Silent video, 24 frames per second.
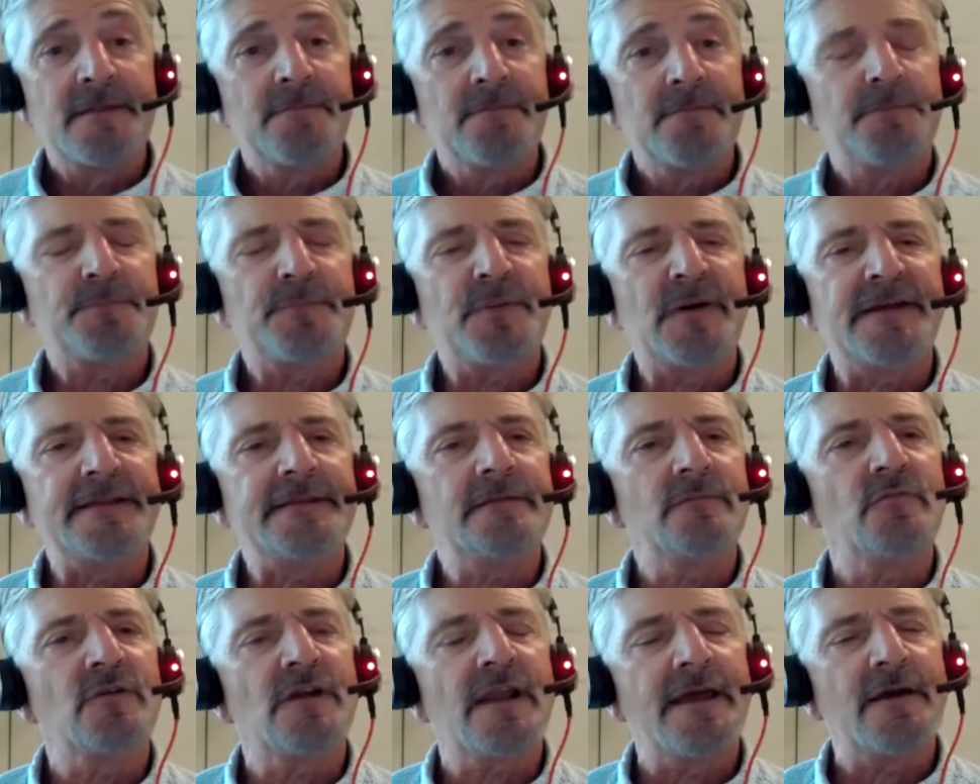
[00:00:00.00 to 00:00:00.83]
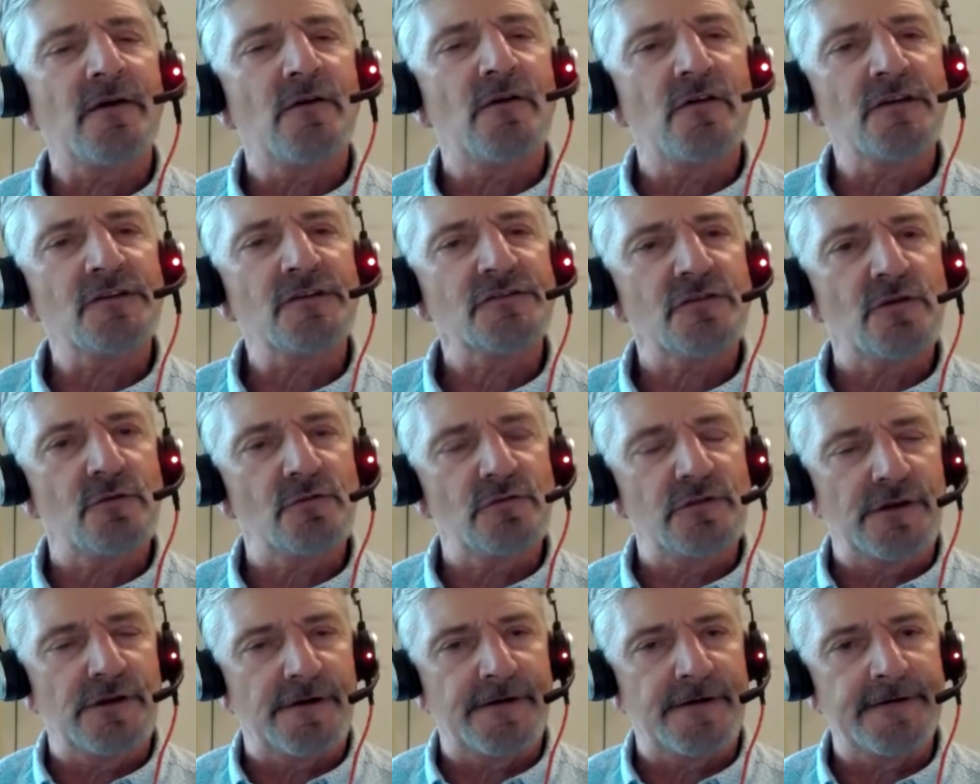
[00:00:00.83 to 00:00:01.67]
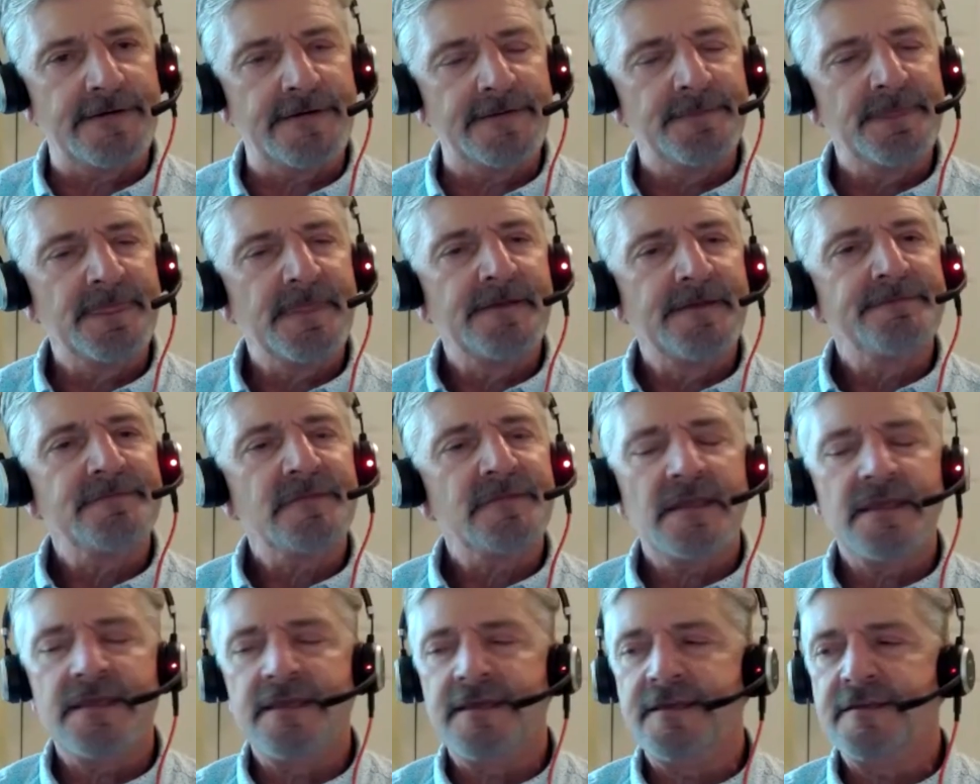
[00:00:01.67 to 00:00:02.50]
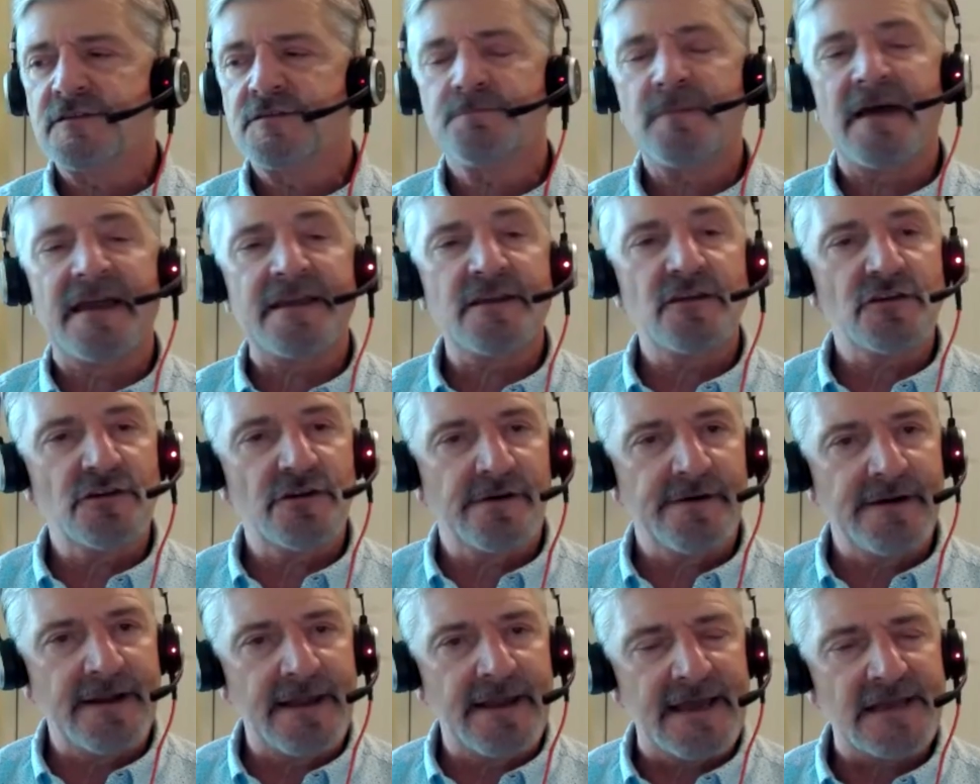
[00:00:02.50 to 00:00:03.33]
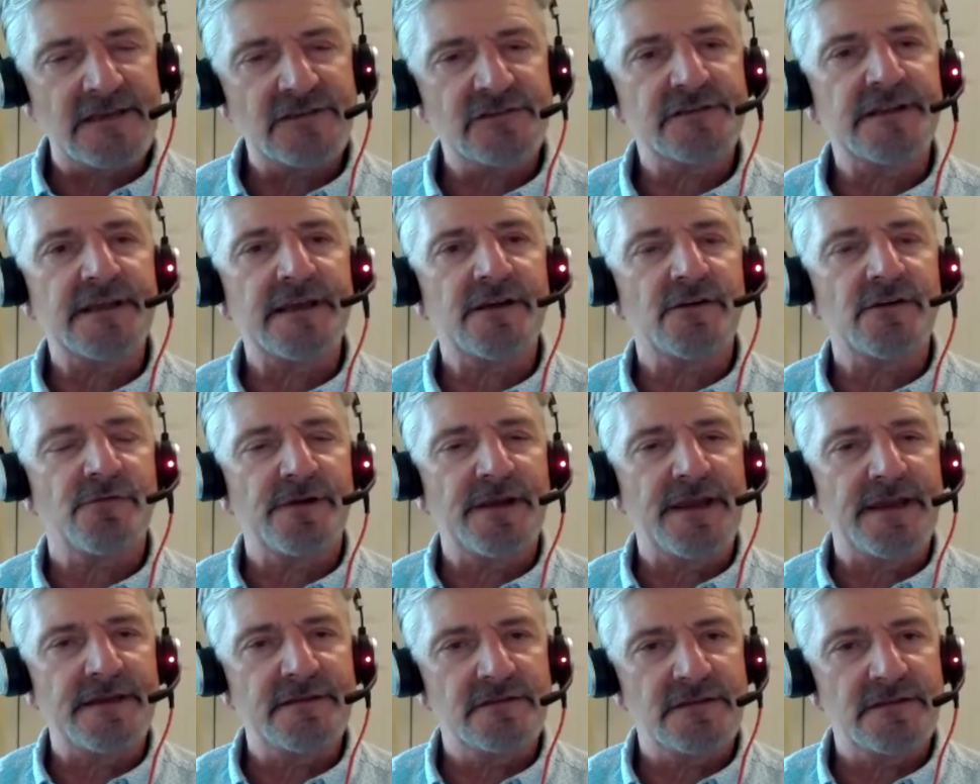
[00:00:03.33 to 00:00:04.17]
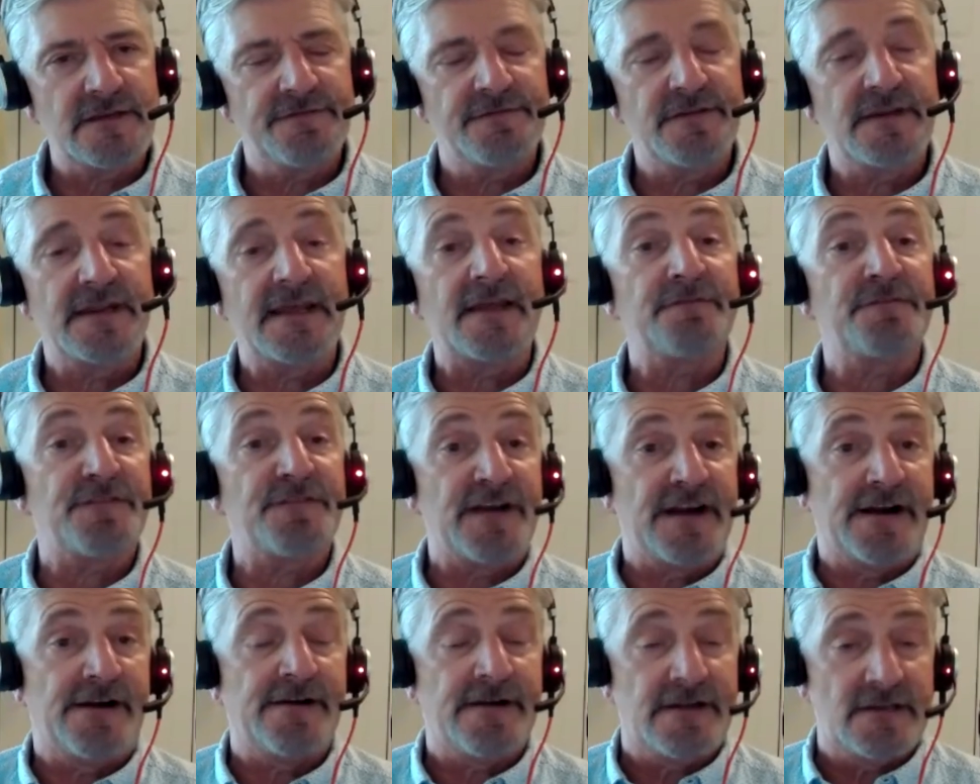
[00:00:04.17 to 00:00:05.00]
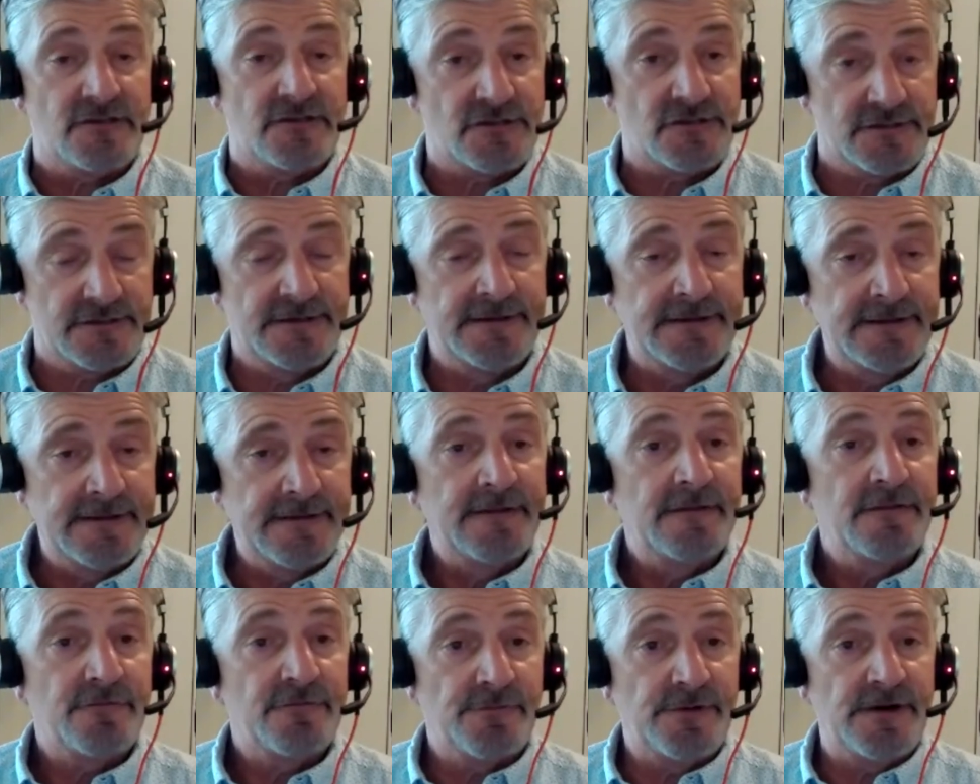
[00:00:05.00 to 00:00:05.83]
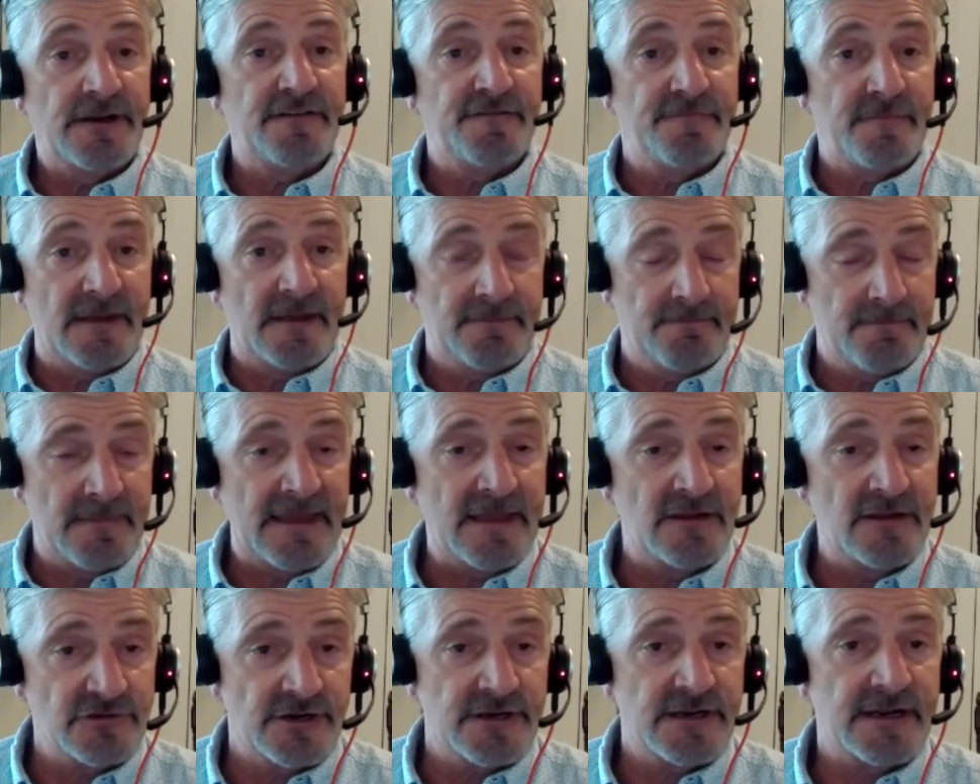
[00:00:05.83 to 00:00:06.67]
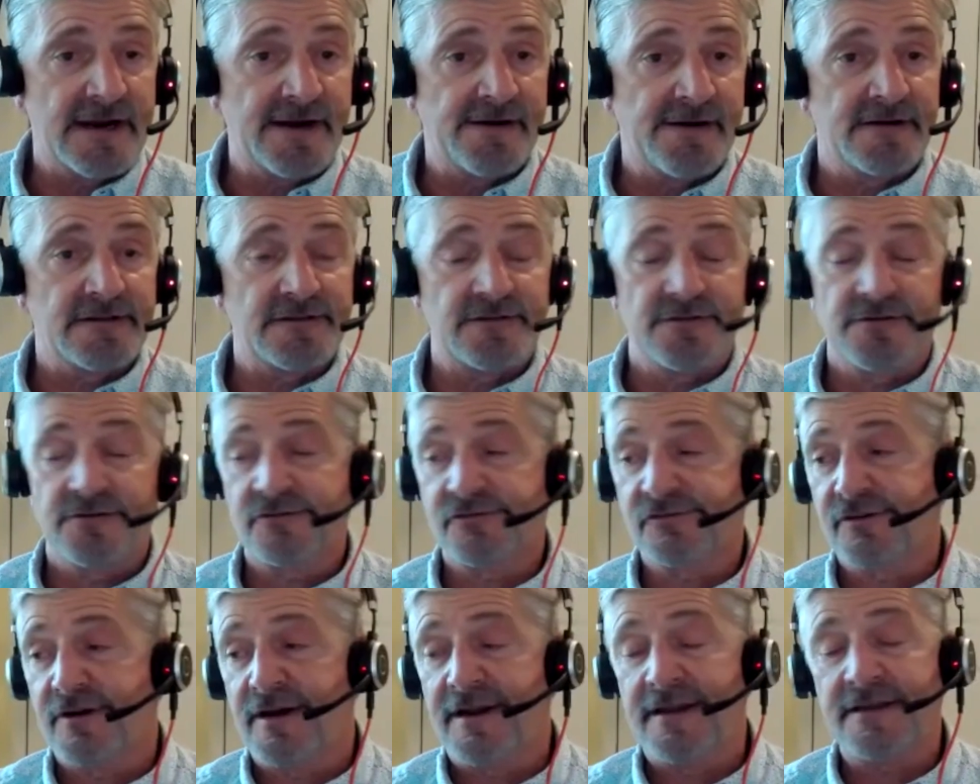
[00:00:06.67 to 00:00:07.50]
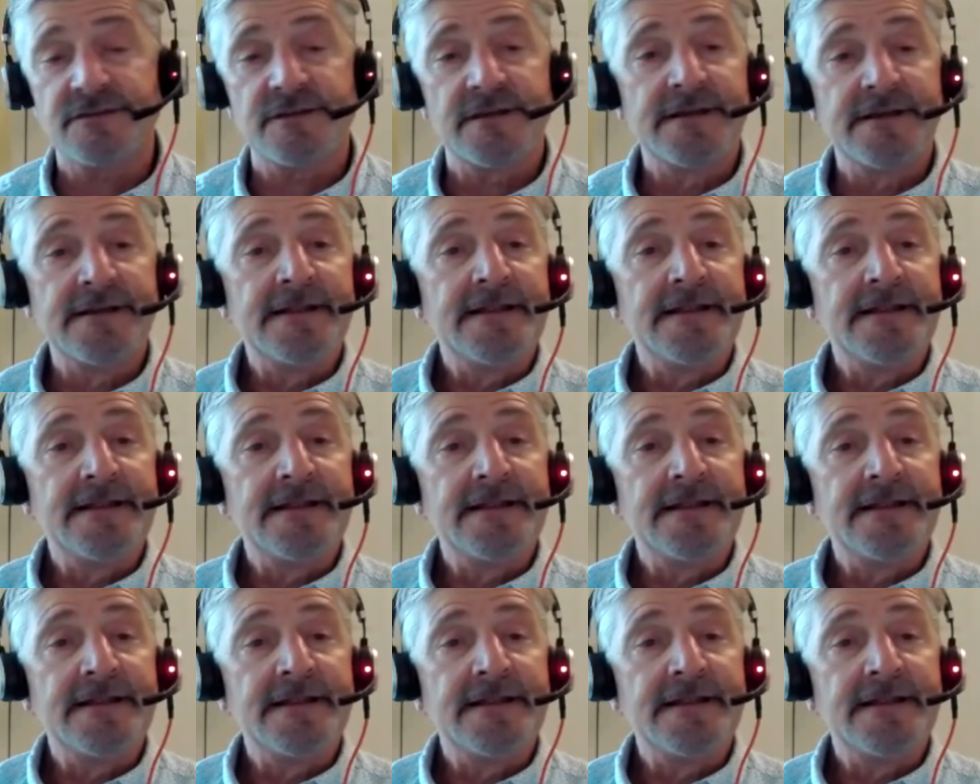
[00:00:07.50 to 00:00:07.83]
But what I also learned is my curiosity and creativity and fairness, 3 of my major character strengths.